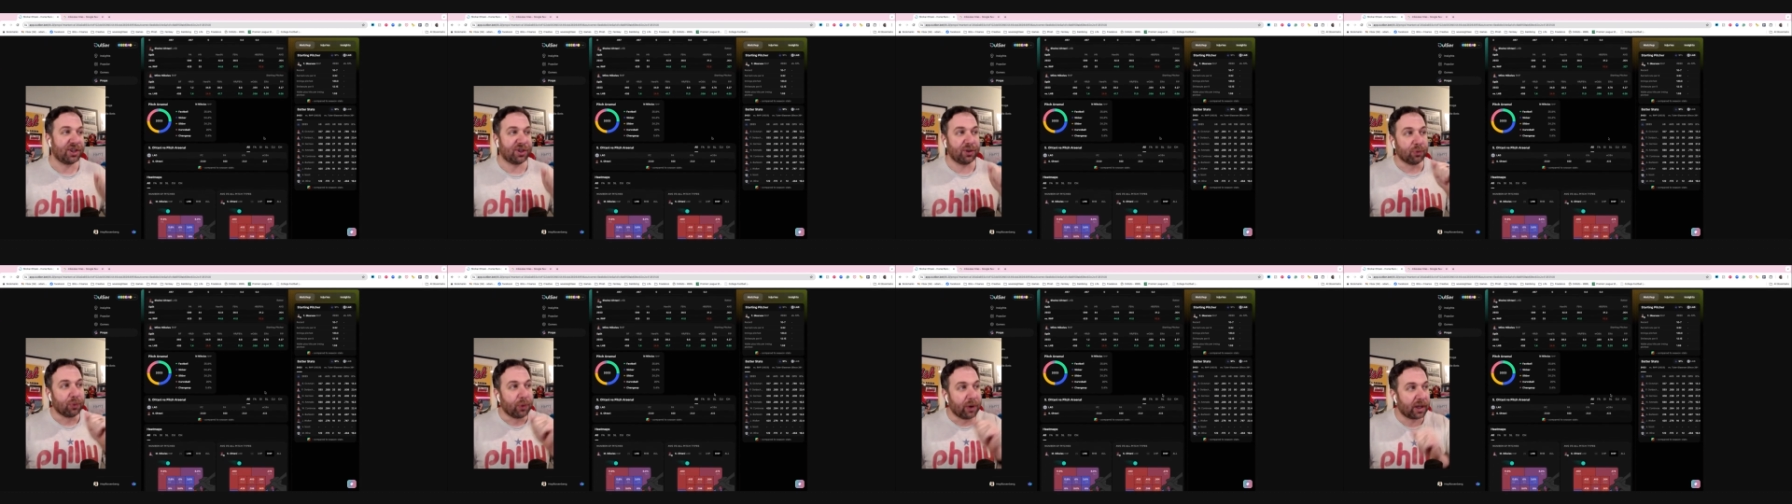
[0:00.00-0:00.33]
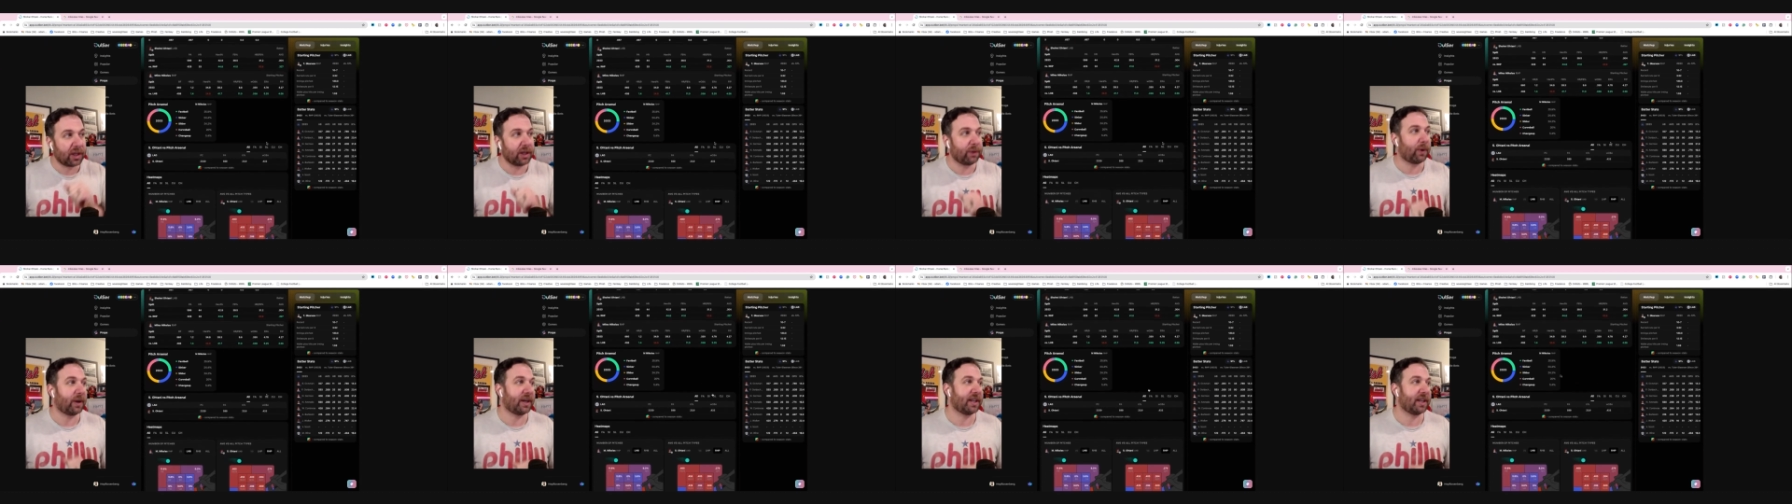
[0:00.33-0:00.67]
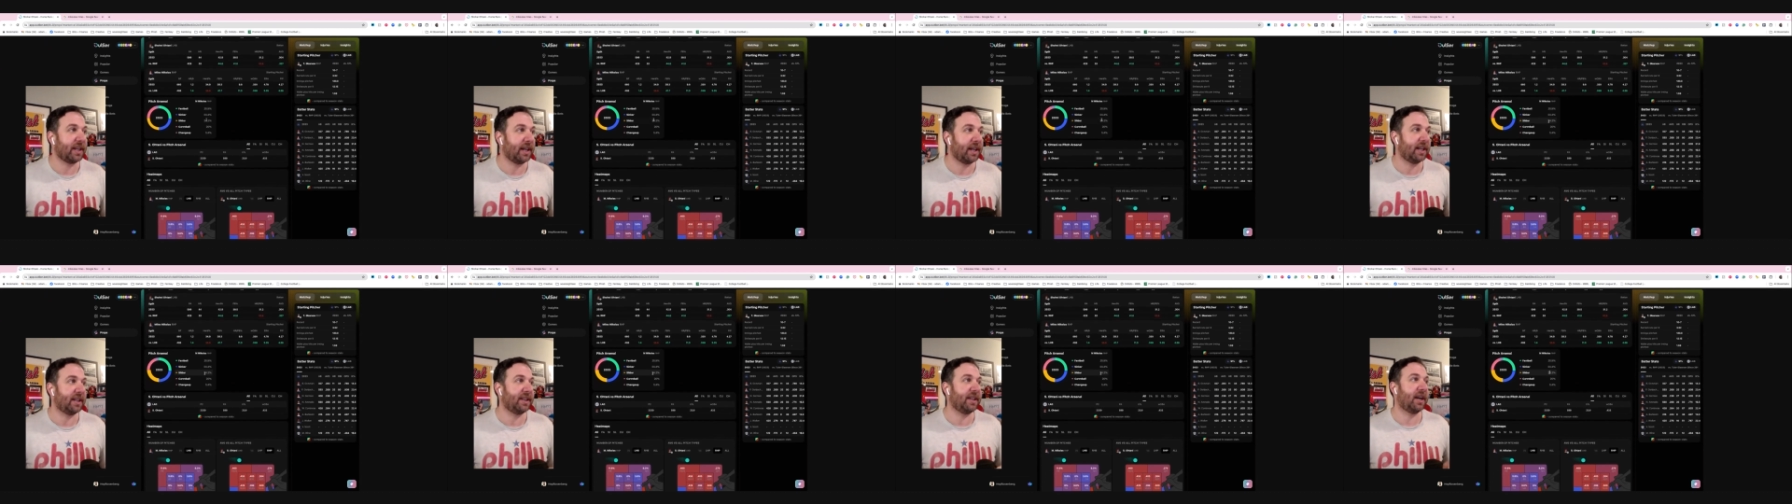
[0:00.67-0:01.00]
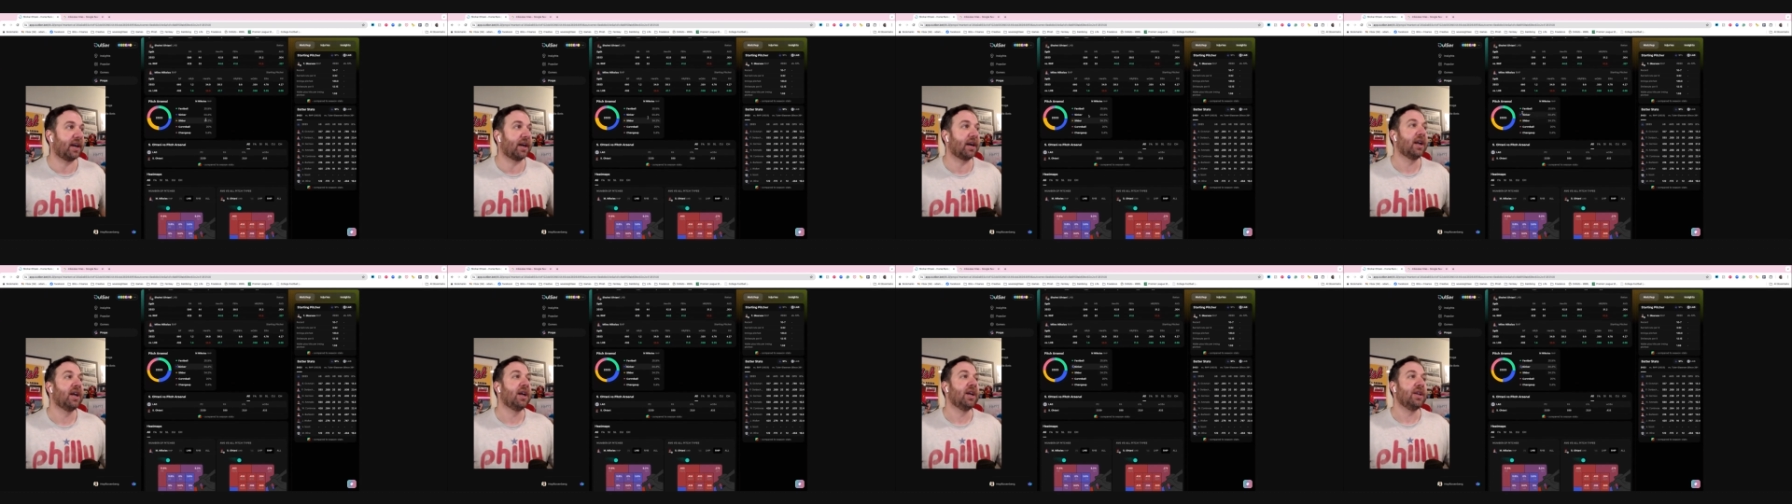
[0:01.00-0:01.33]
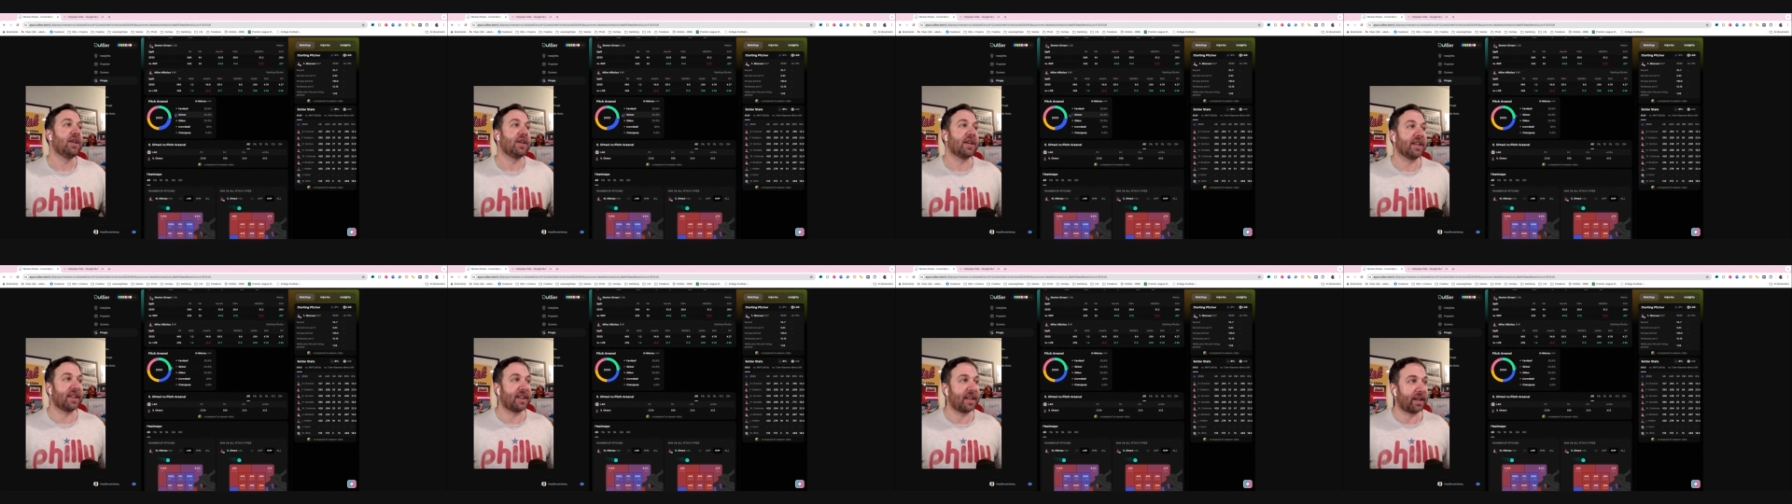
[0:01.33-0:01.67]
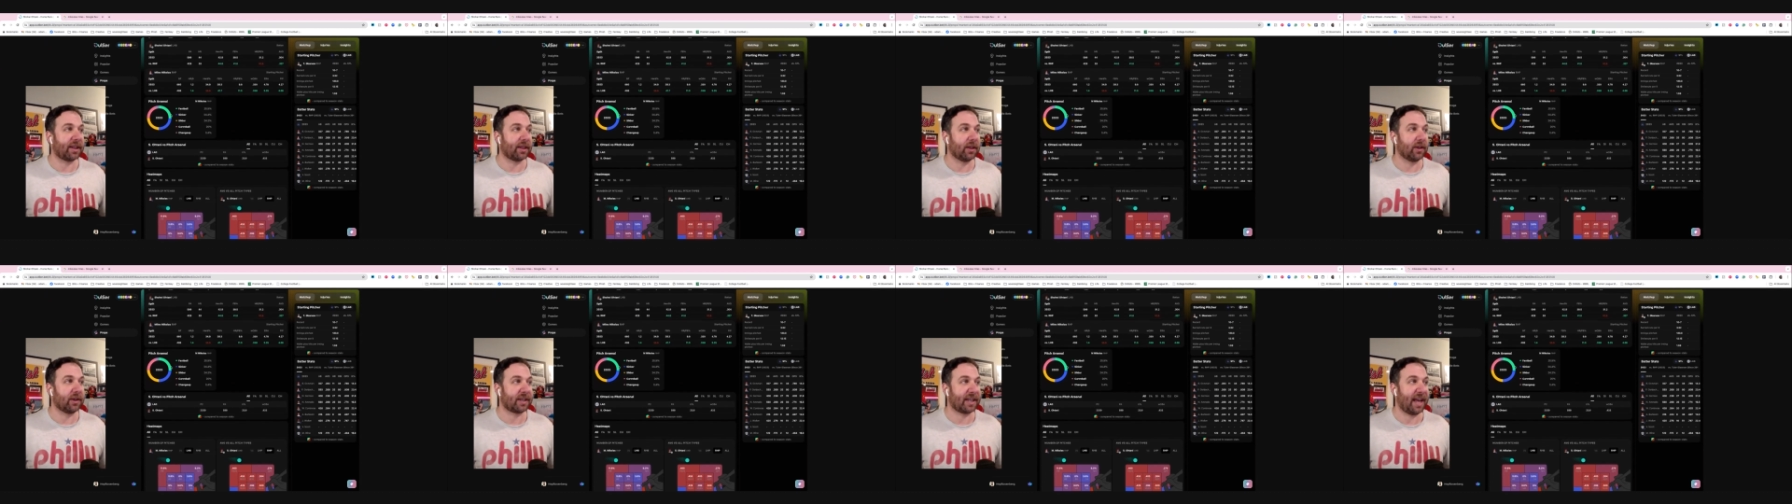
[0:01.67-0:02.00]
If you really want to get in there, you can
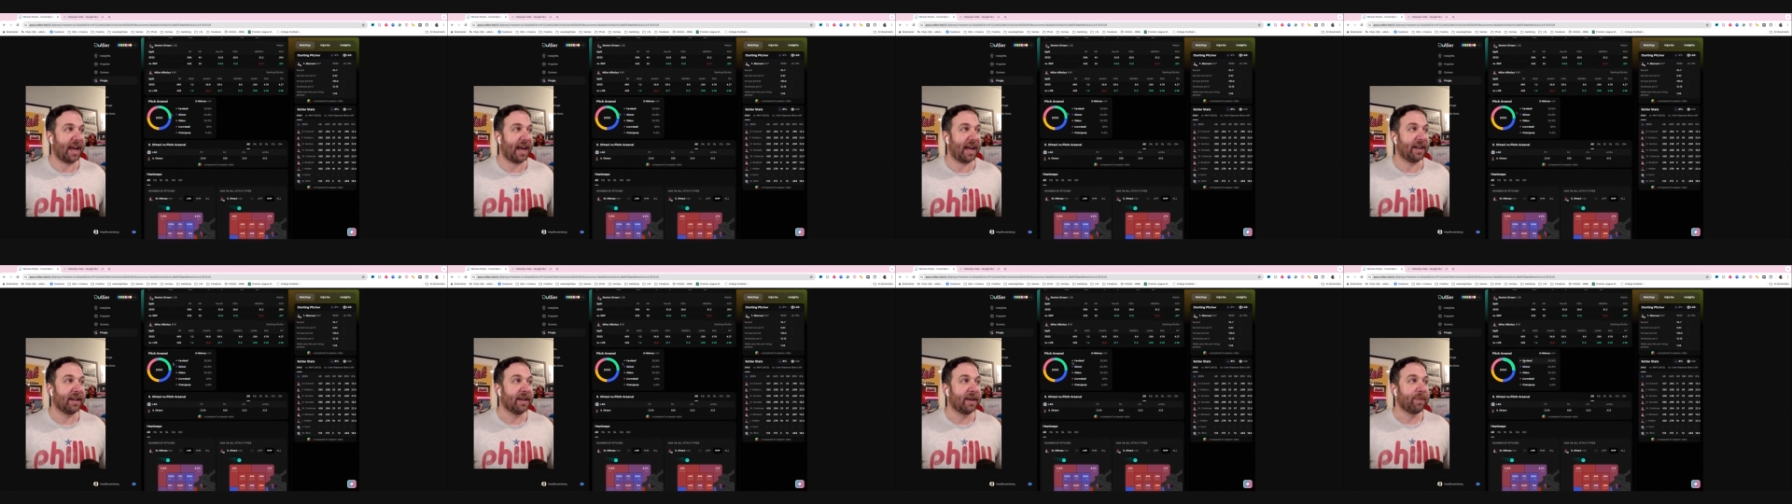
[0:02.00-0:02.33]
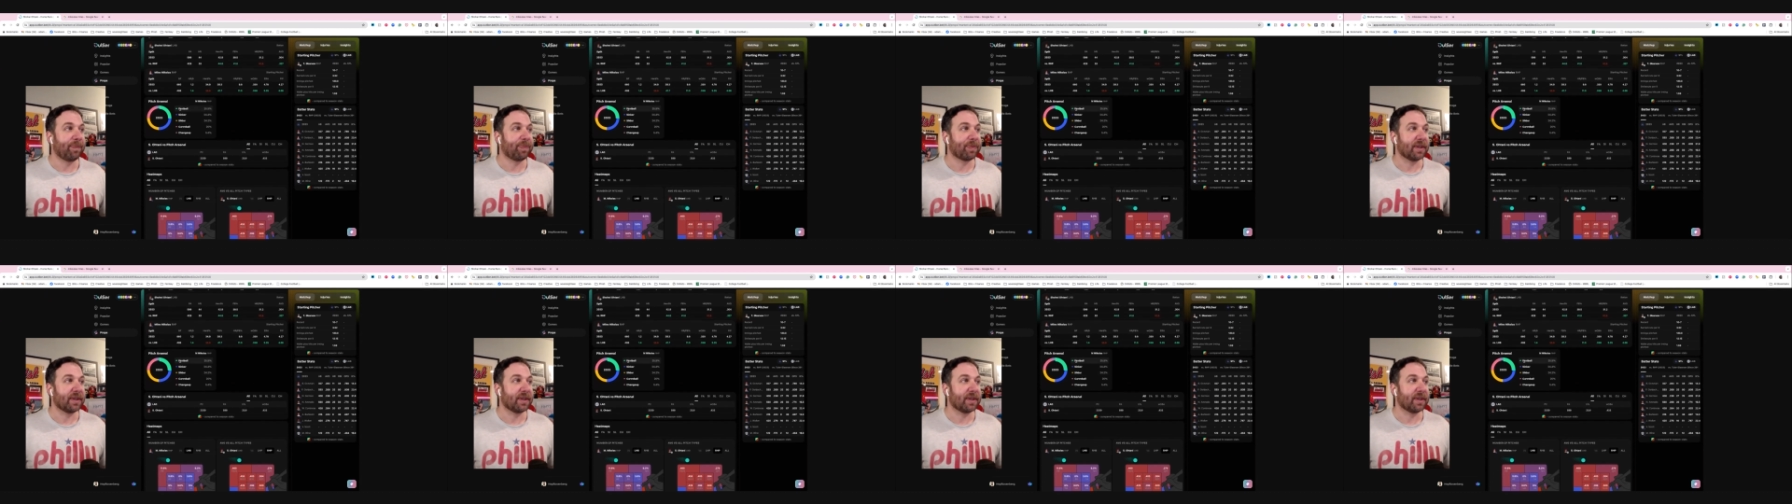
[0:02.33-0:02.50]
then look at,